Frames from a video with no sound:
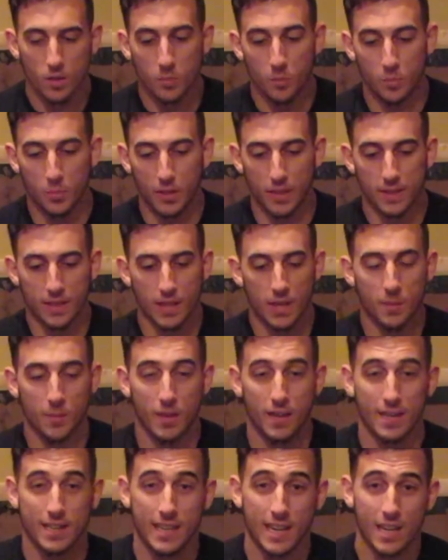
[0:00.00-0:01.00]
Being that I'm
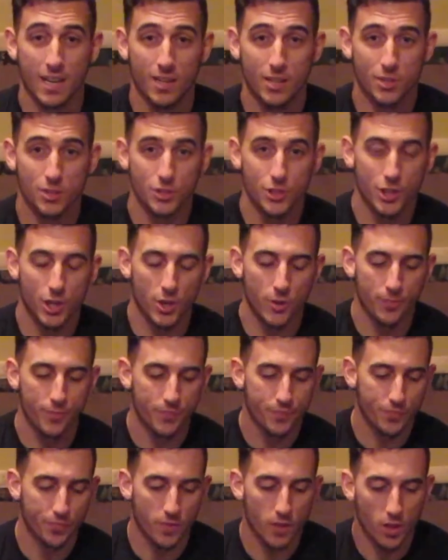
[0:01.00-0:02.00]
out of college, you know,
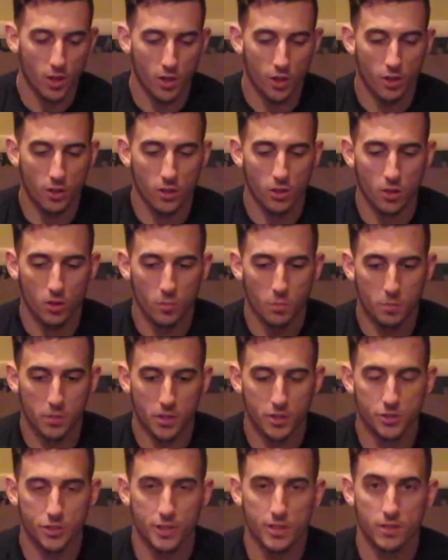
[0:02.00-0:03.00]
on a low
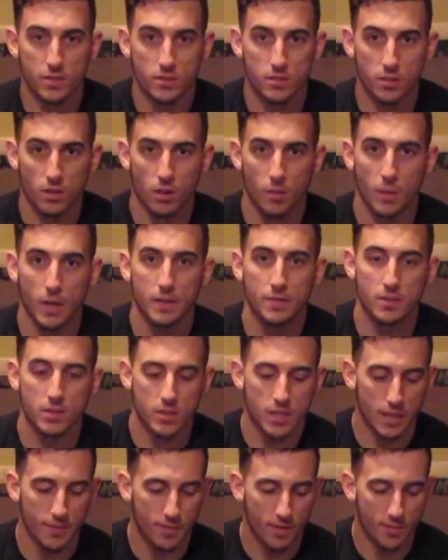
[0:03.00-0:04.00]
budget, so I might have to
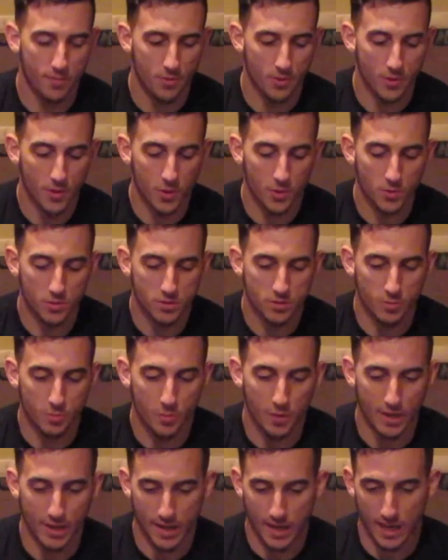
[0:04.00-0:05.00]
save up for those.
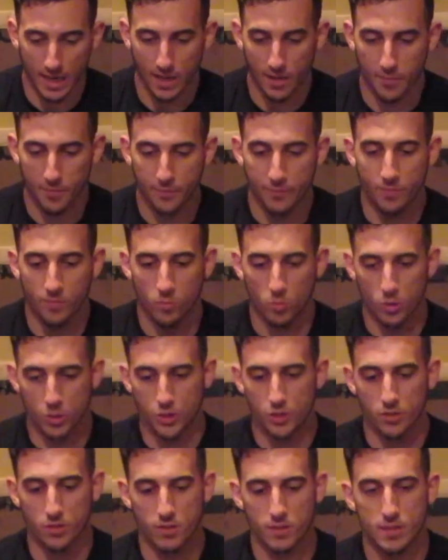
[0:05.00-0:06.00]
But I am,
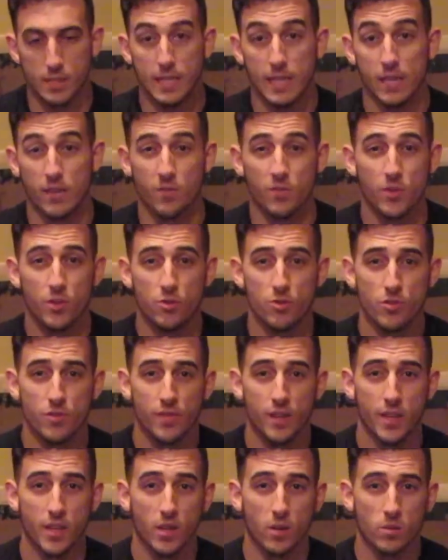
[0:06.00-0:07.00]
which you'll see in future
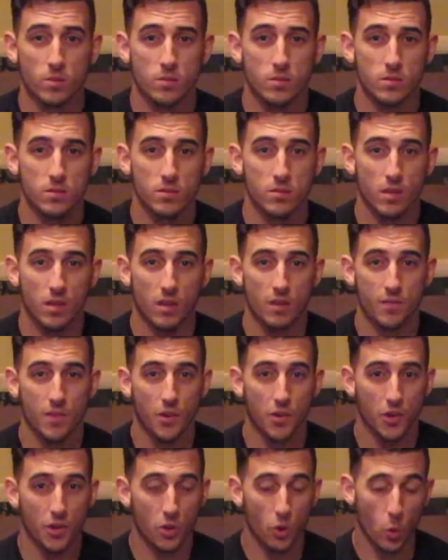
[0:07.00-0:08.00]
videos, a
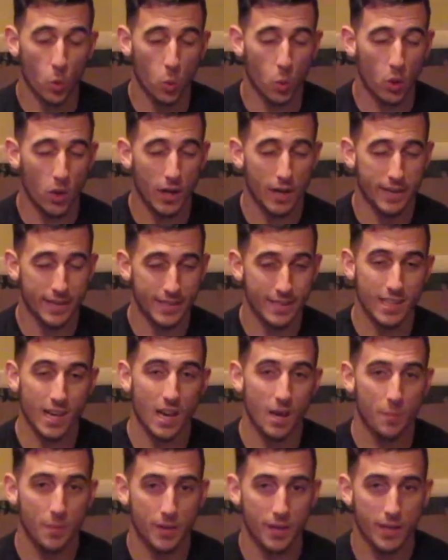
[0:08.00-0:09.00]
very quad
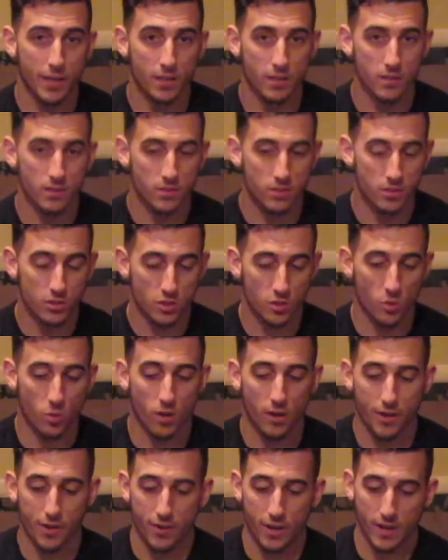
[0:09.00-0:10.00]
dominant
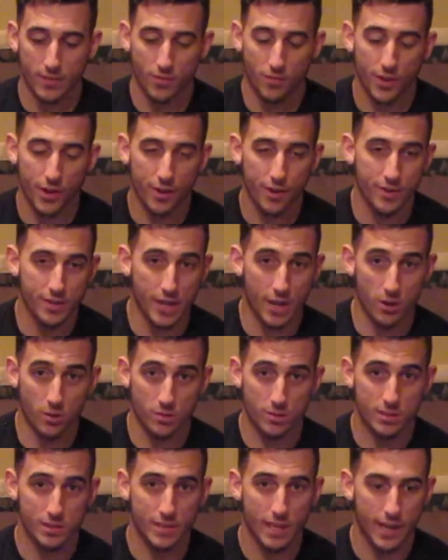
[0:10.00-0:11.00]
squatter. I have a very narrow
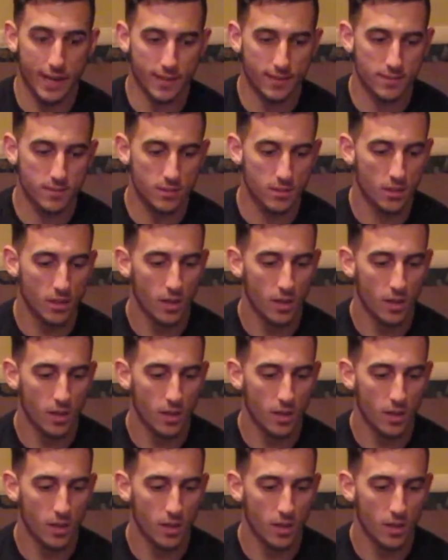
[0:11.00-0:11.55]
stance.